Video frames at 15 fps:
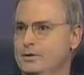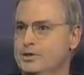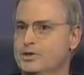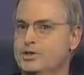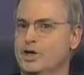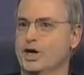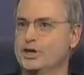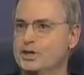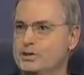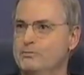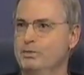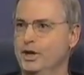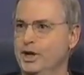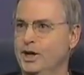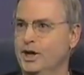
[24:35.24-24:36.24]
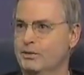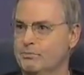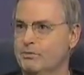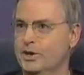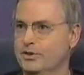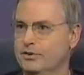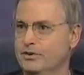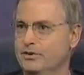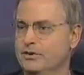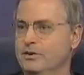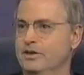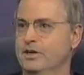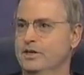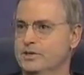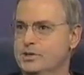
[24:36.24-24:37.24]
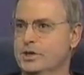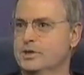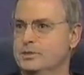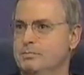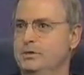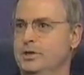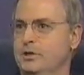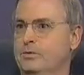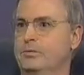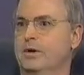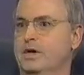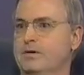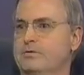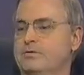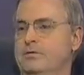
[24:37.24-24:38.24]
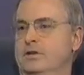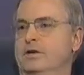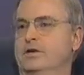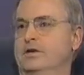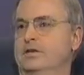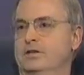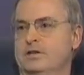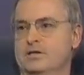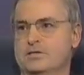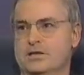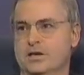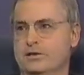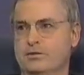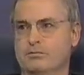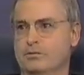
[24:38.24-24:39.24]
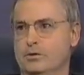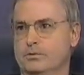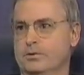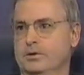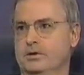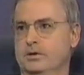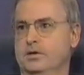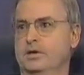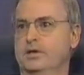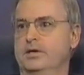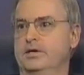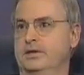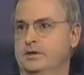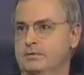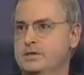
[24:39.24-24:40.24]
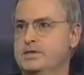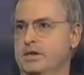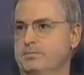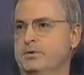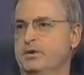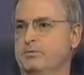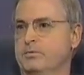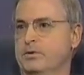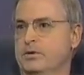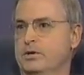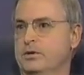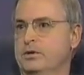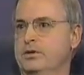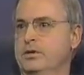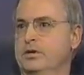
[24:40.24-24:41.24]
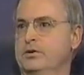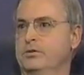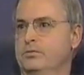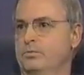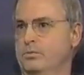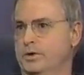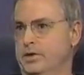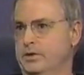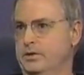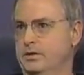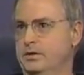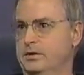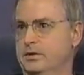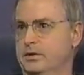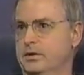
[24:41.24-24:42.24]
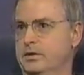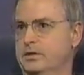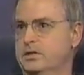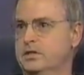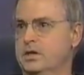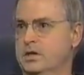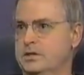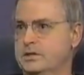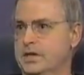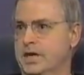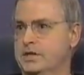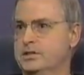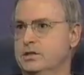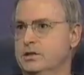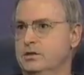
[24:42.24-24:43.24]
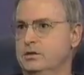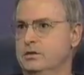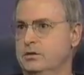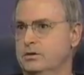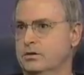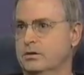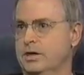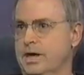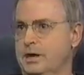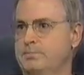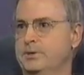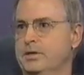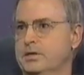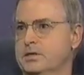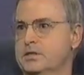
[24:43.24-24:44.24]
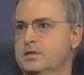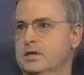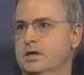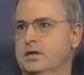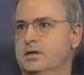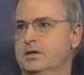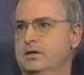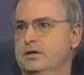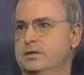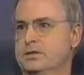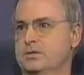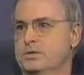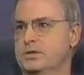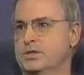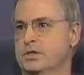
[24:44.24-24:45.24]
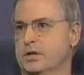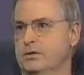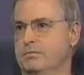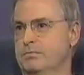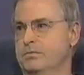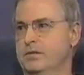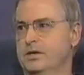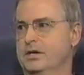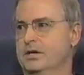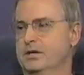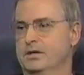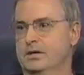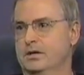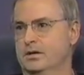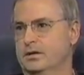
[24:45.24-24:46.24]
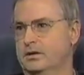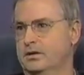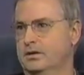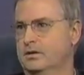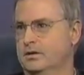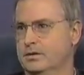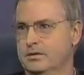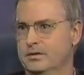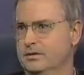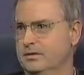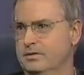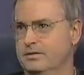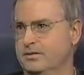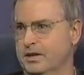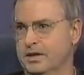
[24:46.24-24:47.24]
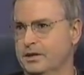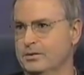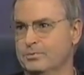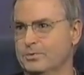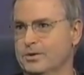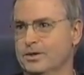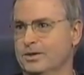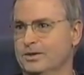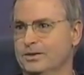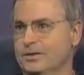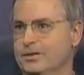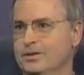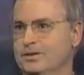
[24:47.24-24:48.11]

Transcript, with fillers: just being a mother and just being a wife. There's nothing wrong with it. There is something wrong with uh, attaching your happiness to some uh, thing in the world. Which